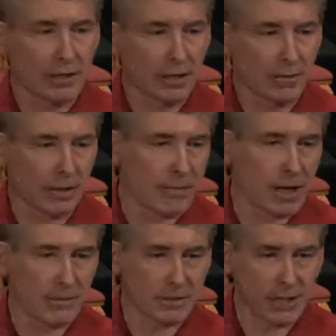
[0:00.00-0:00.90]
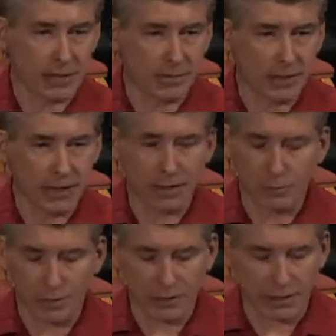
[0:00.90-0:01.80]
And my mom stayed up late,
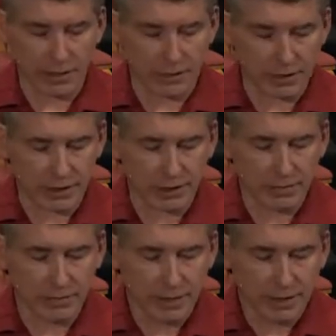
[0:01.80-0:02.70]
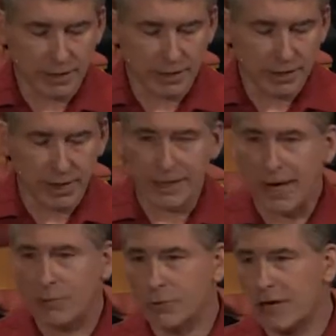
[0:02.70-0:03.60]
which she never did. And
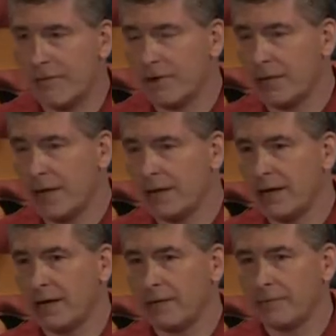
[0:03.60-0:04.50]
dad was having a bad night.